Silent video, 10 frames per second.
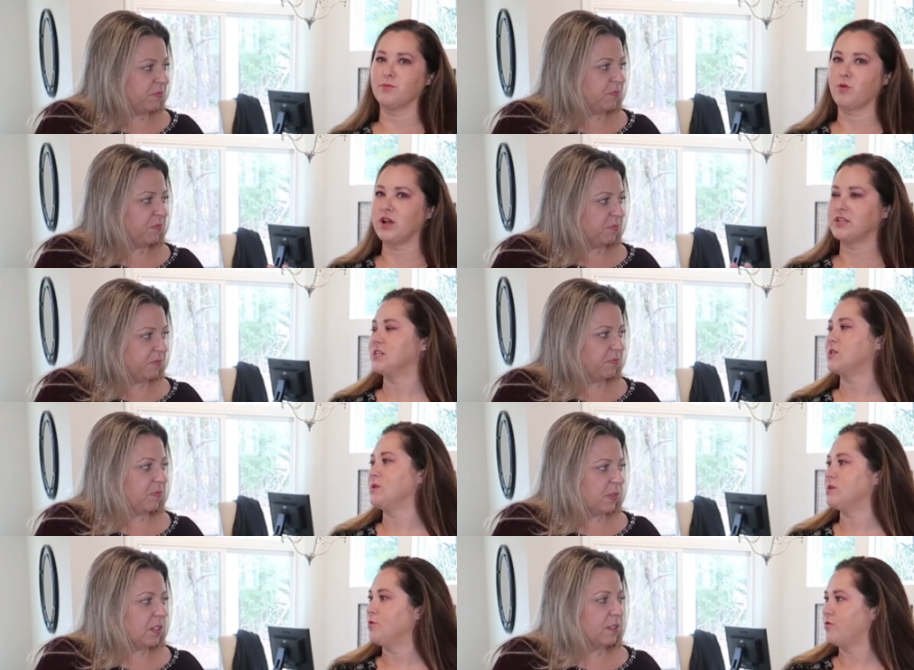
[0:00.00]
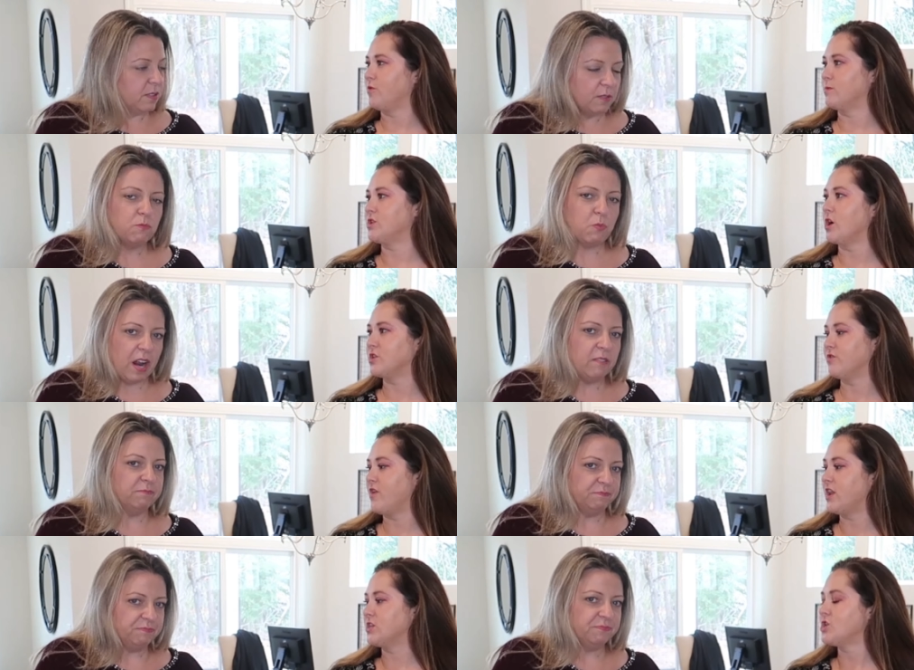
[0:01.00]
Speaker 1: the process be smooth from start right. to
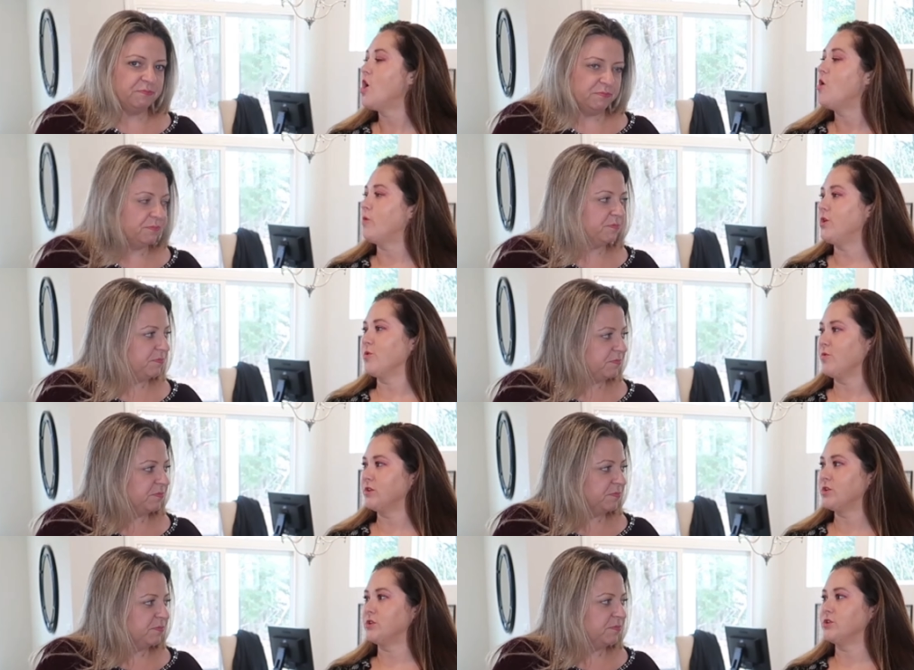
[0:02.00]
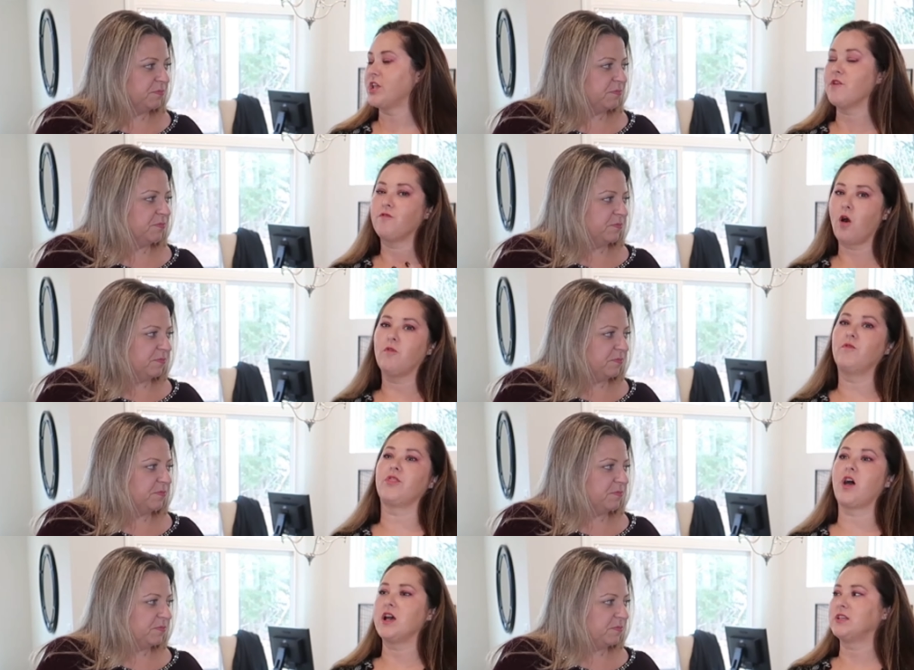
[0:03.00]
finish when your realtor's involved with
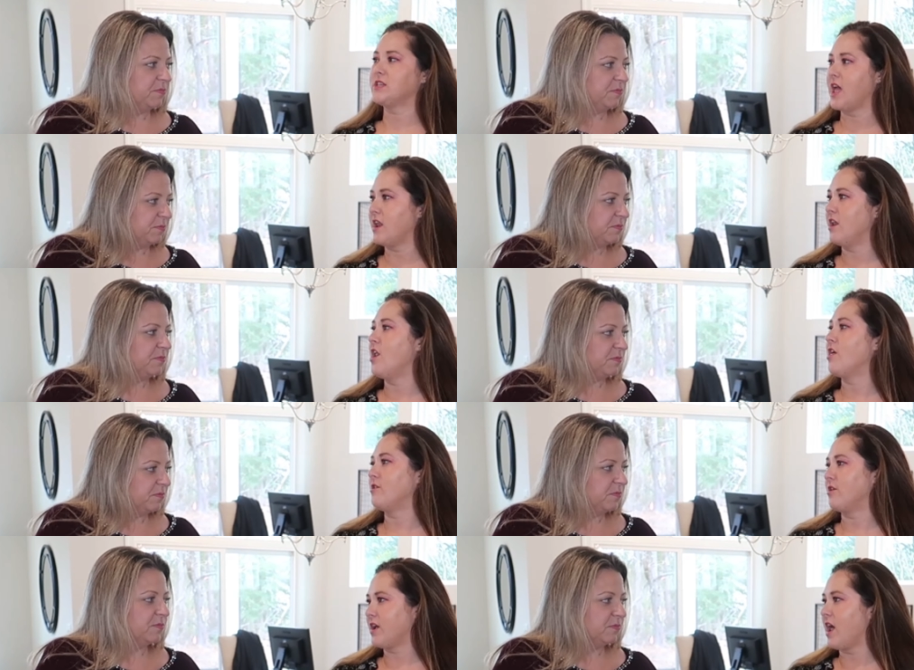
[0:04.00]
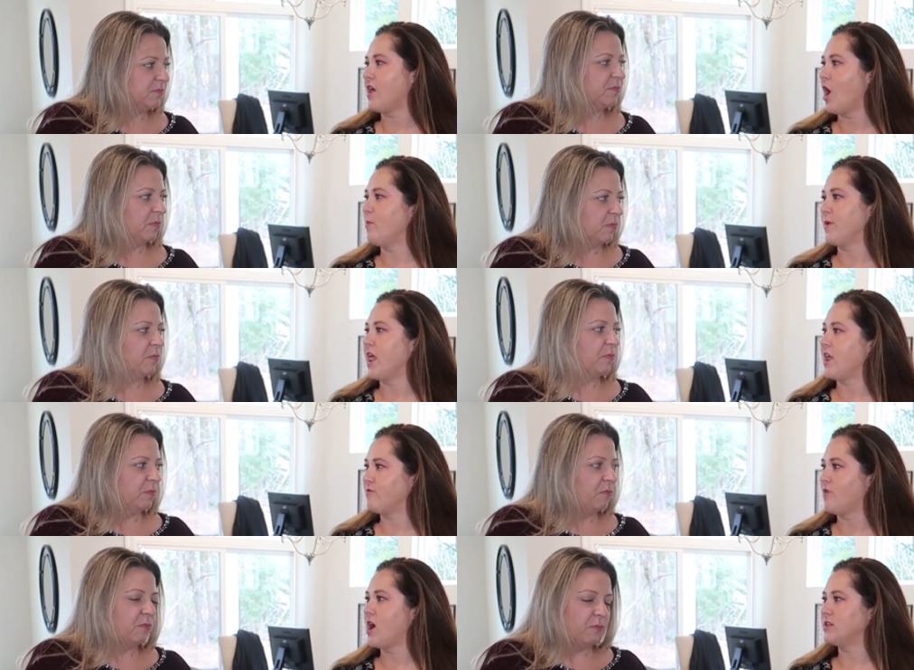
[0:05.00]
us and another kind of helping hand
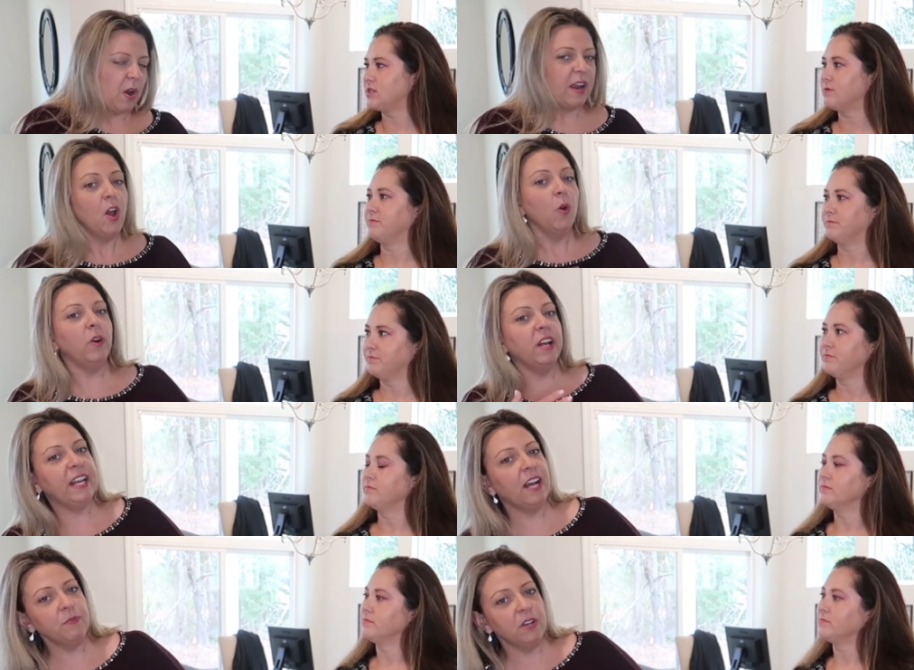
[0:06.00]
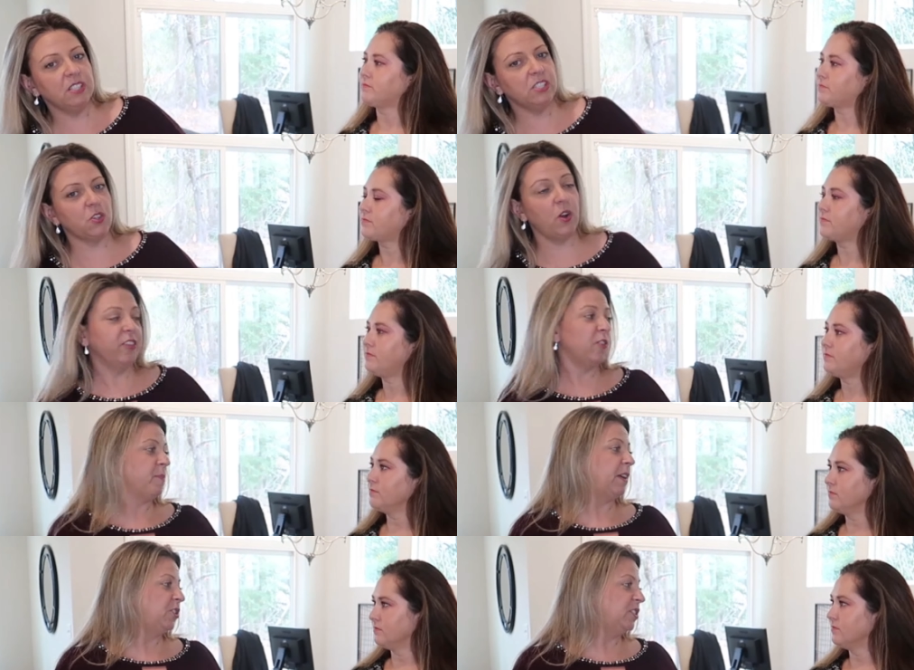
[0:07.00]
for
Speaker 2: us. Right. Well, and I'm going to just go ahead and throw
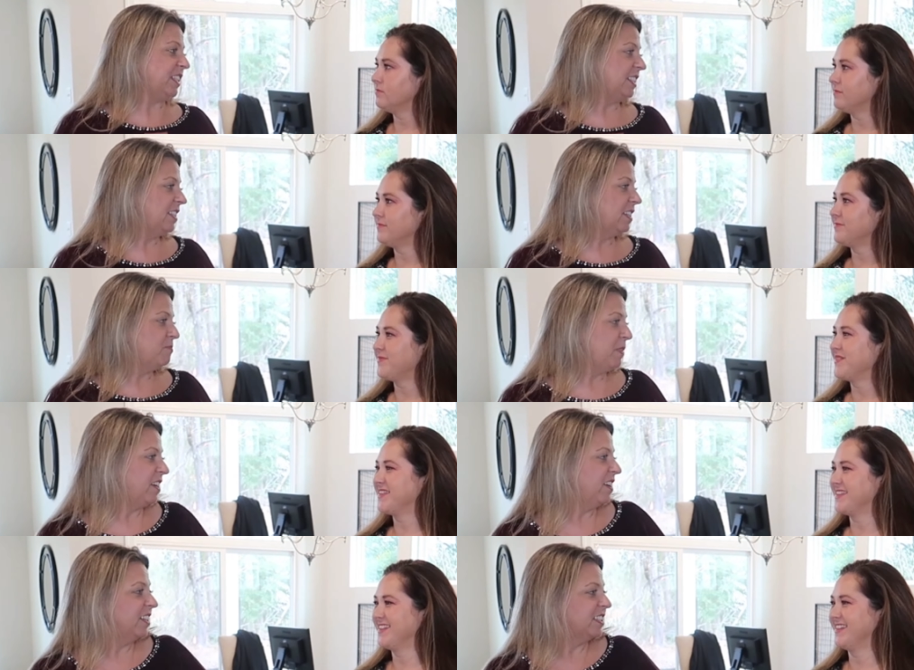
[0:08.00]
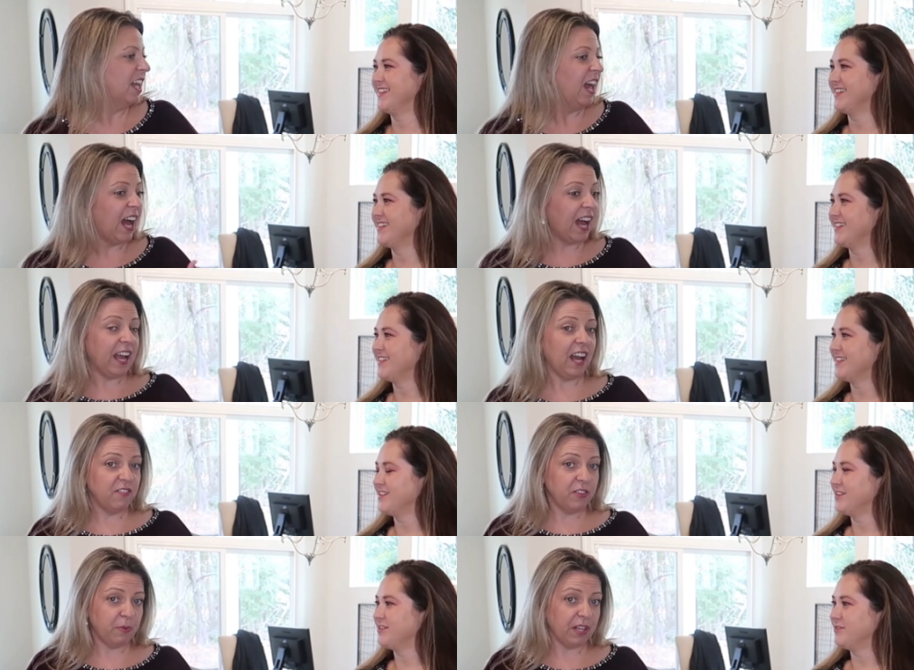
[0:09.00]
my two cents in because I
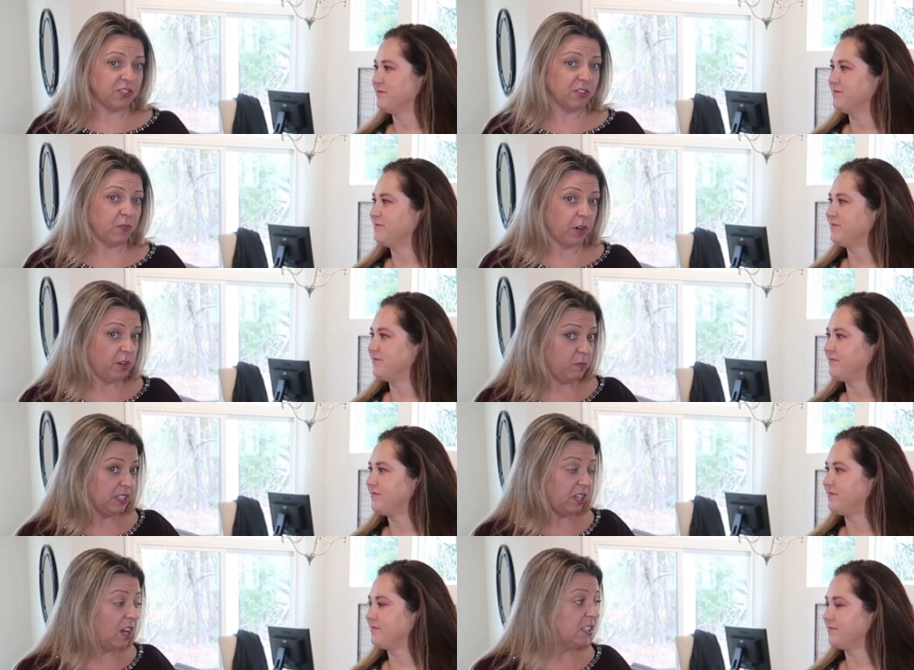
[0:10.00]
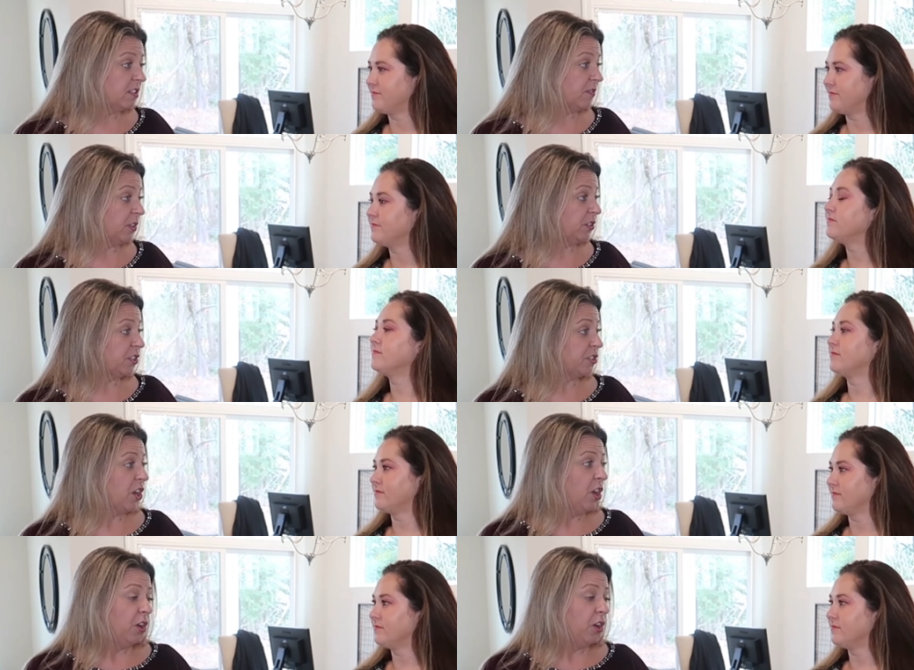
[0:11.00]
have the pleasure of working with tons of realtors